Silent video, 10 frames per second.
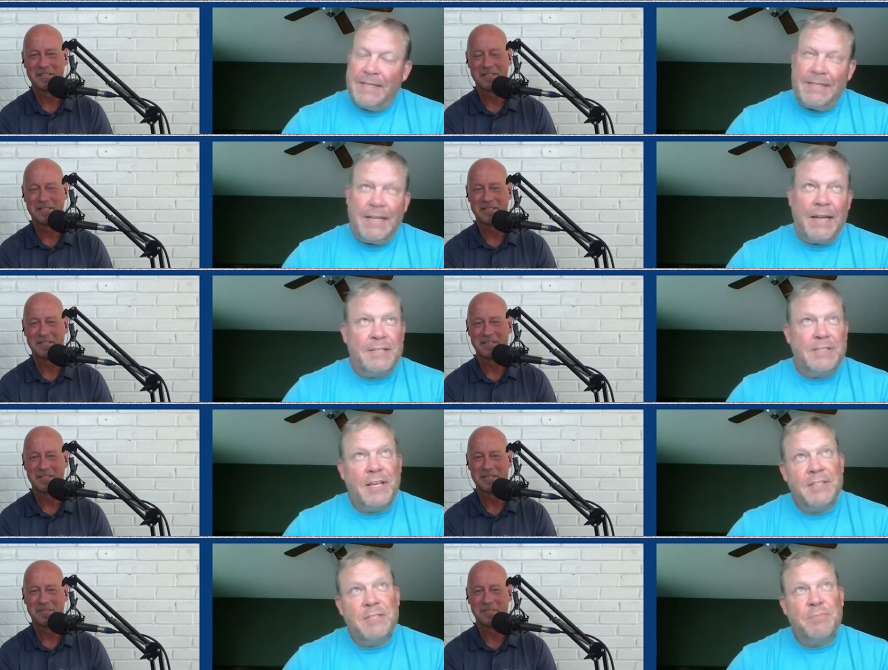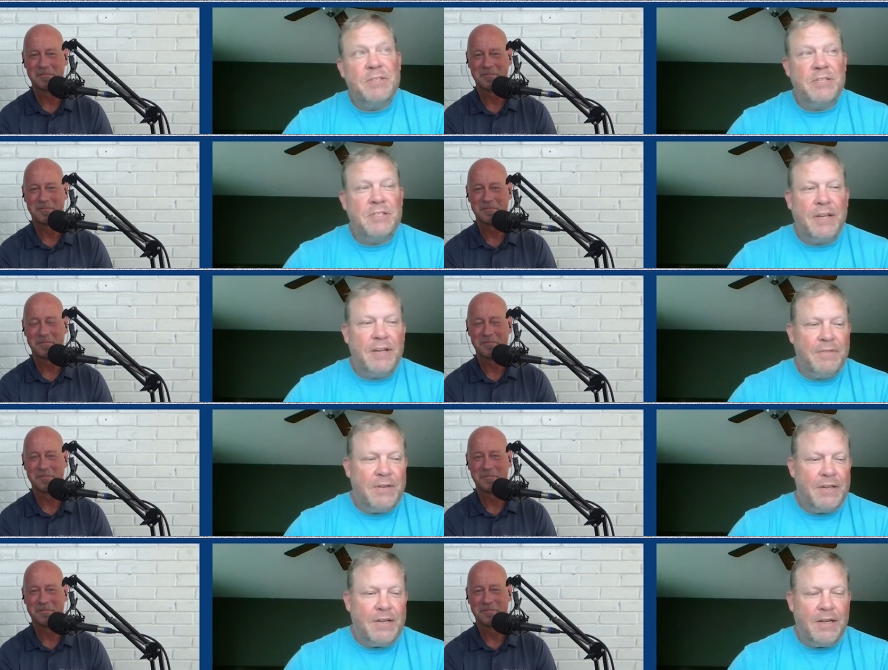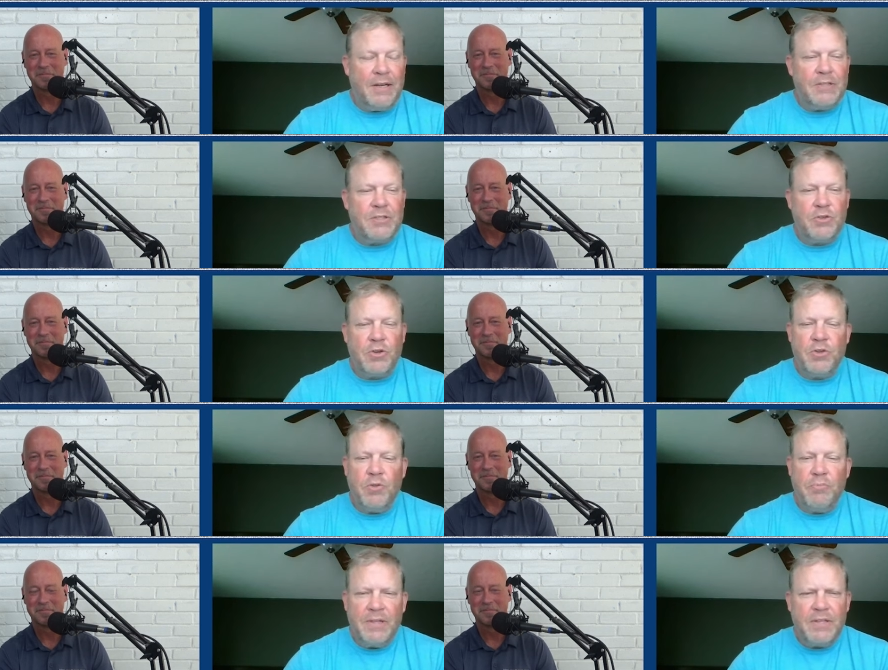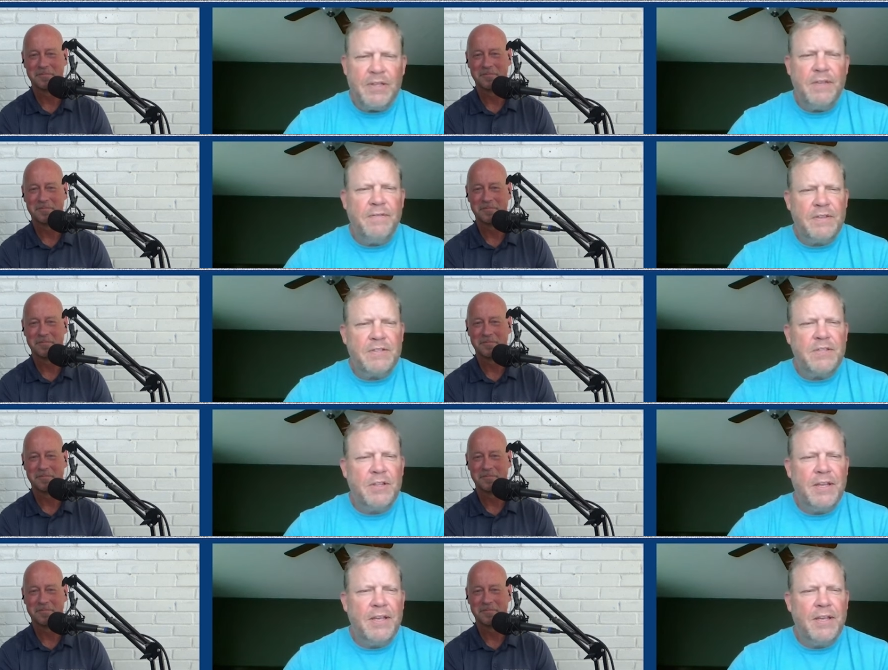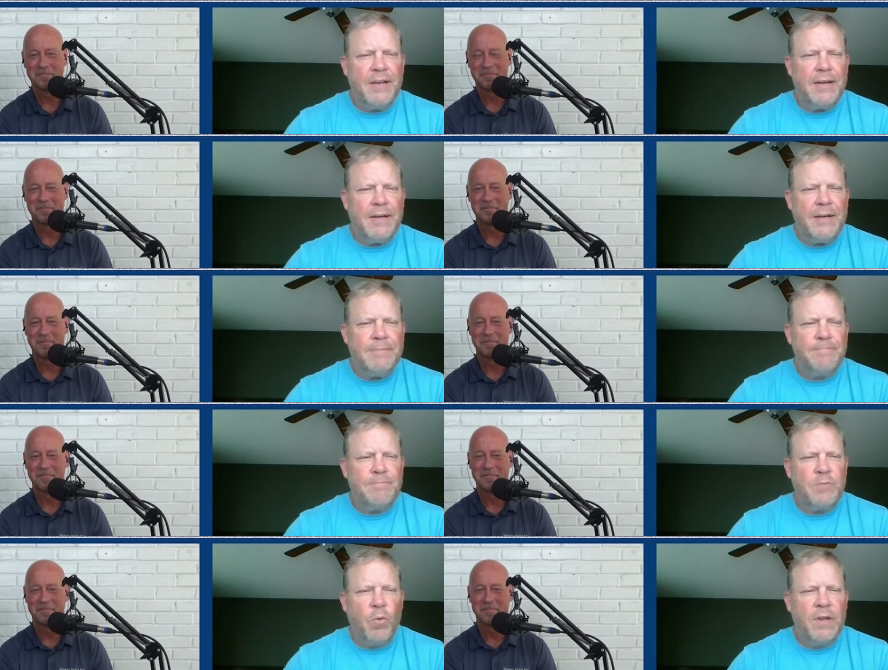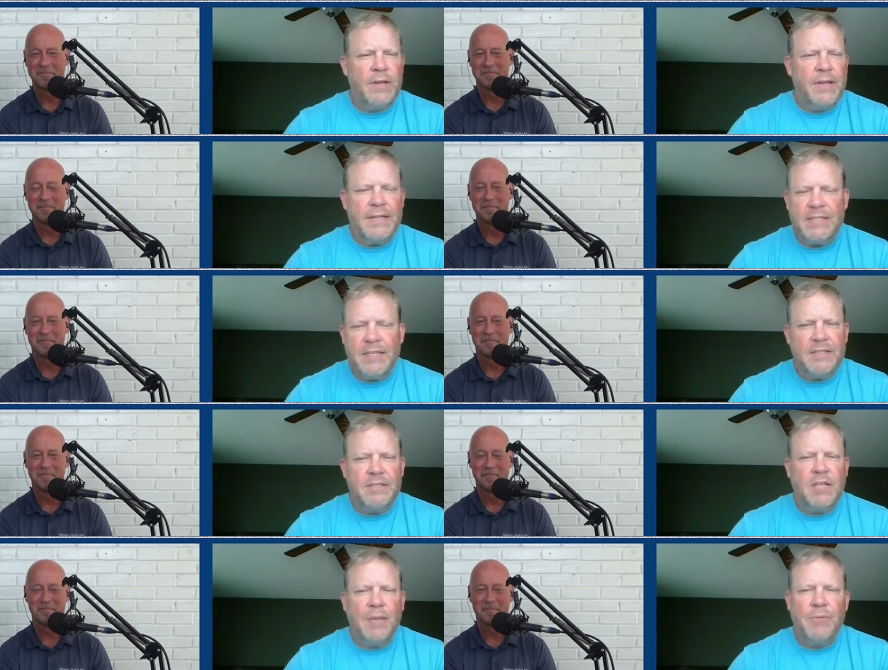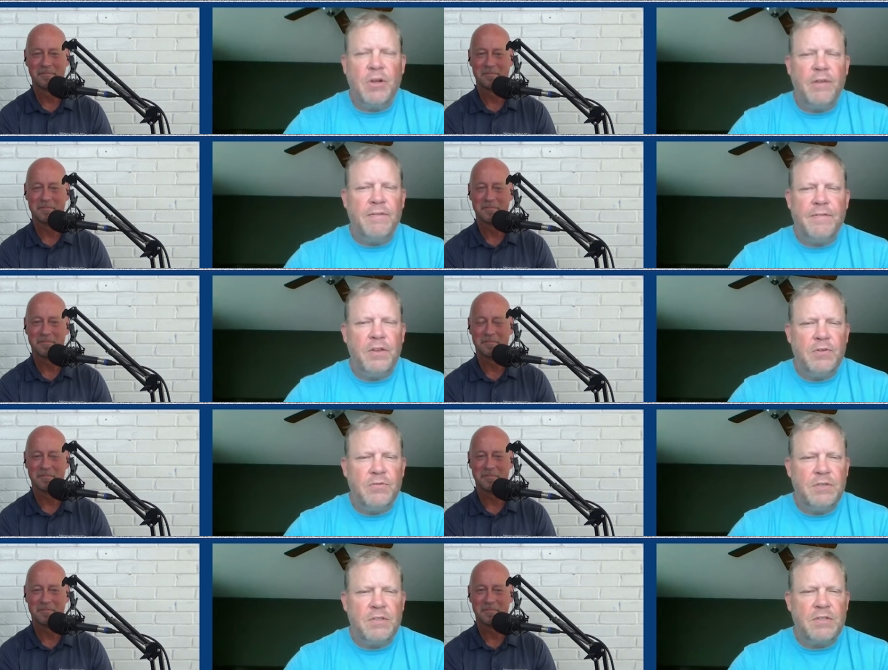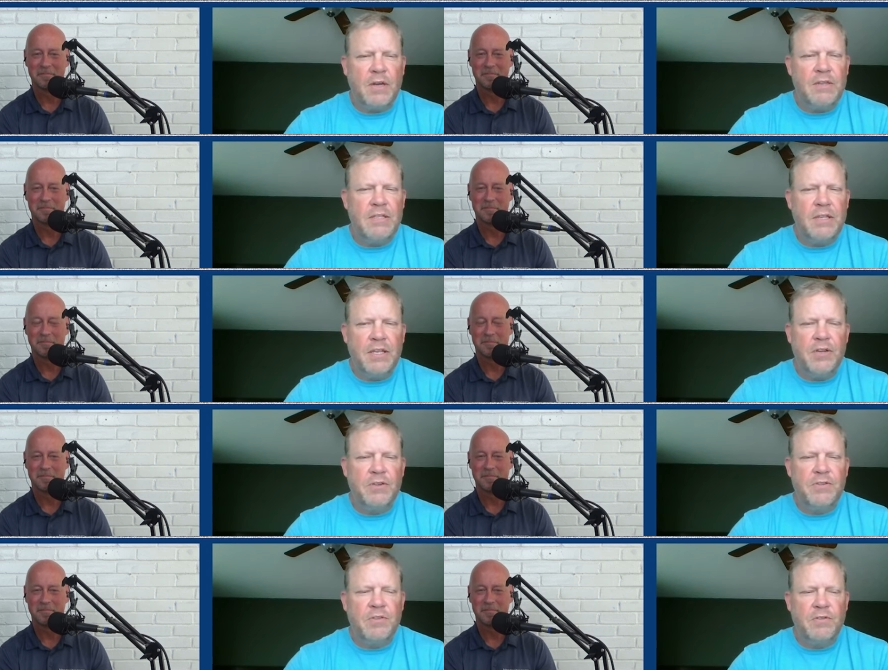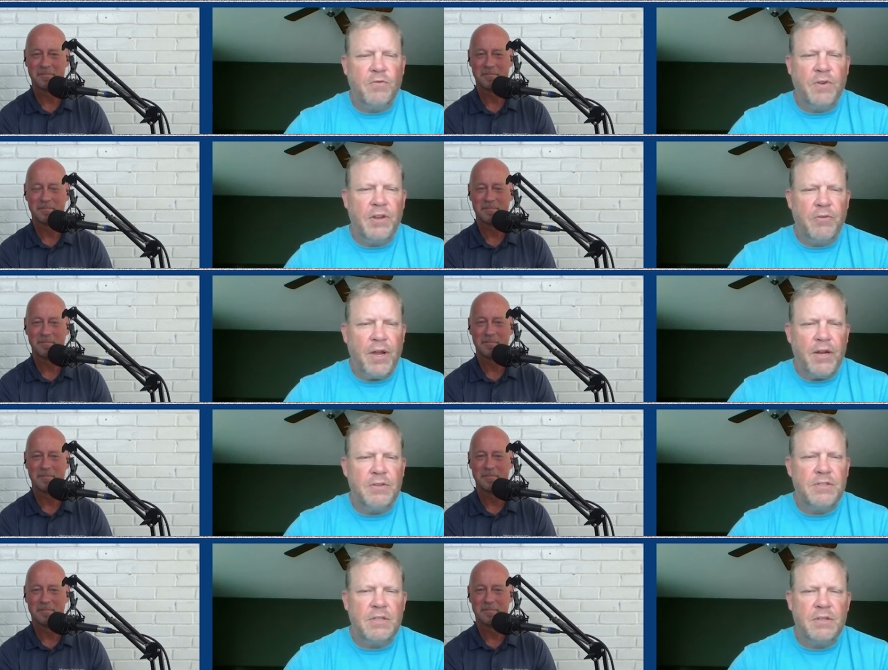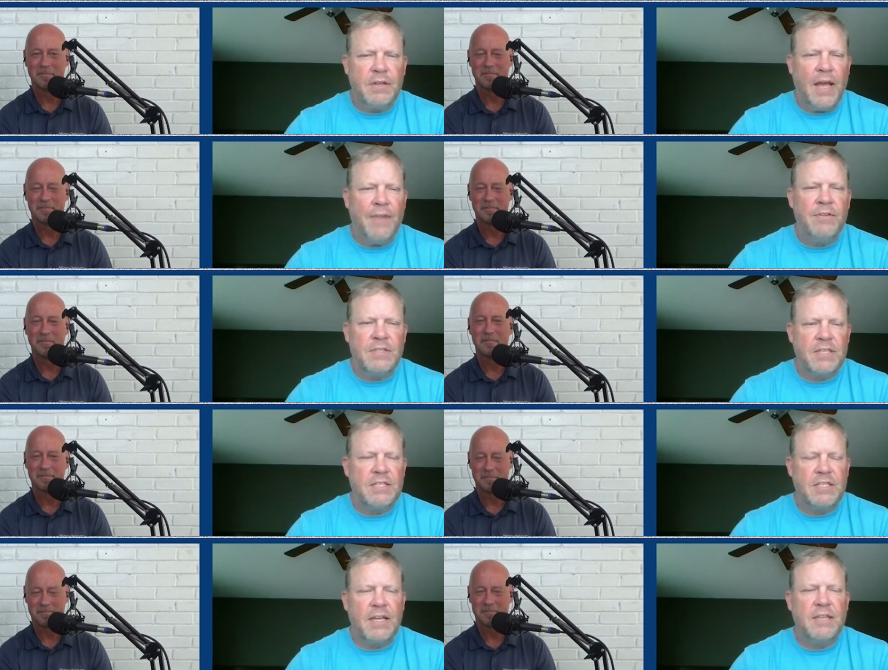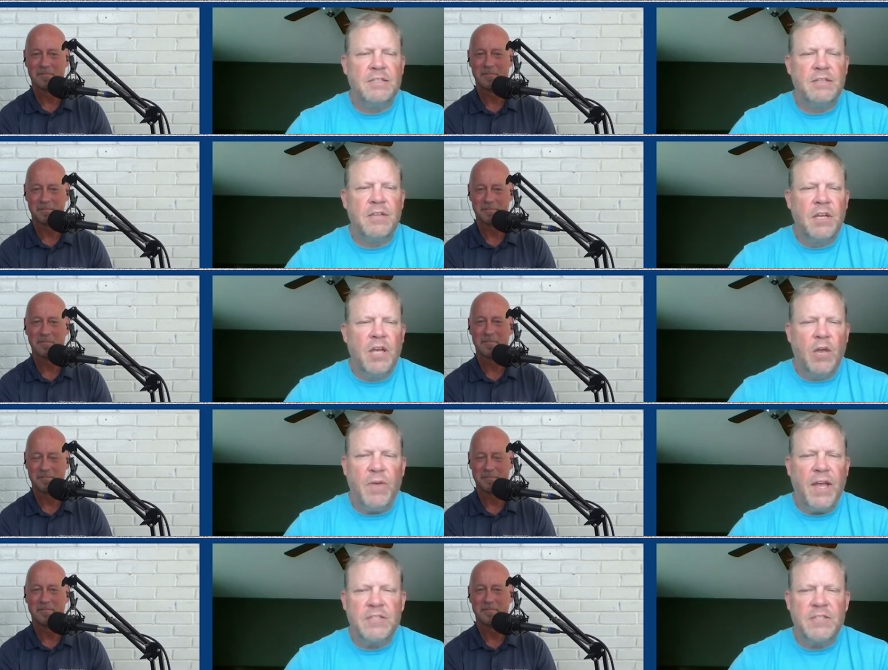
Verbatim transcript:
Speaker 1: not intense, but just kind of a, a struggle mentally, physically. Um, the one and nine season coming off, you know, just honestly years of winning records and, and, having success. And, and we had